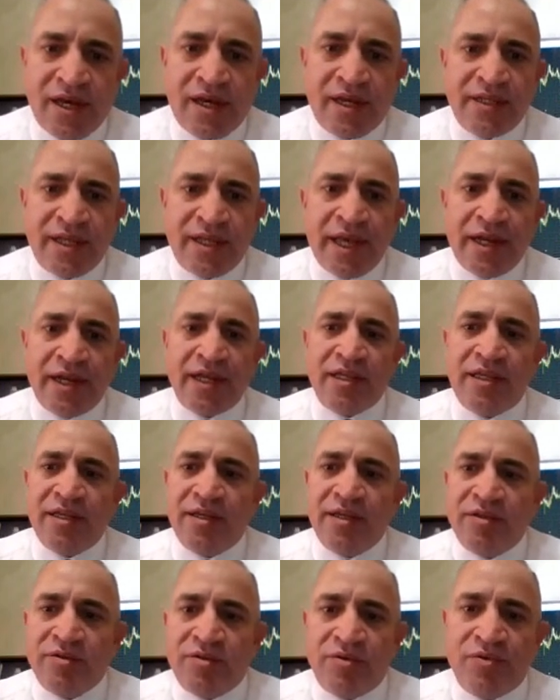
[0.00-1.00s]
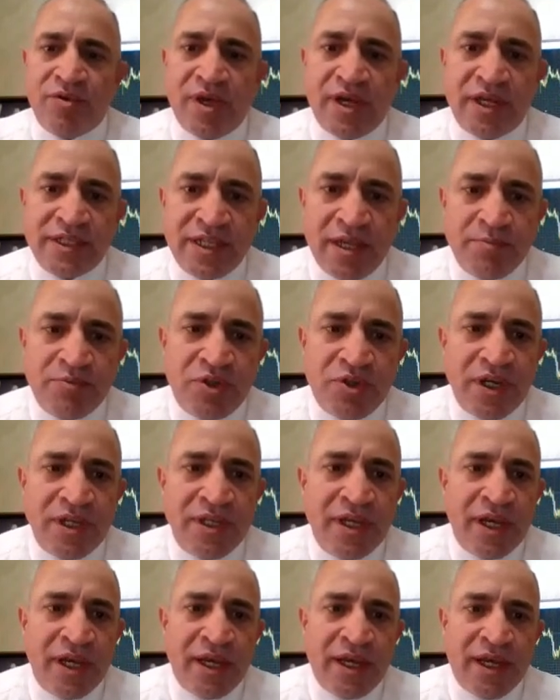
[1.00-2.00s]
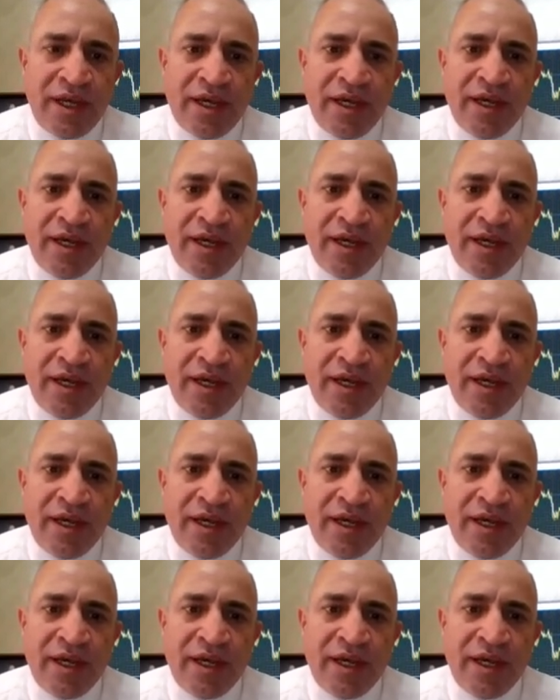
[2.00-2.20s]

start directly to the subject.